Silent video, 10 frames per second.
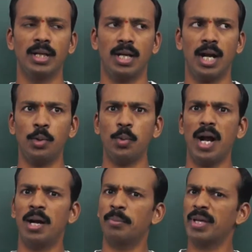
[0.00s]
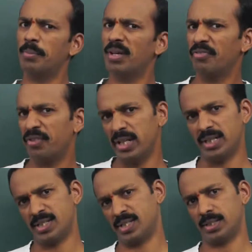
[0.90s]
how amoeba
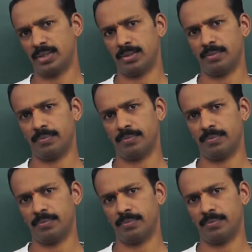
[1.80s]
feeds.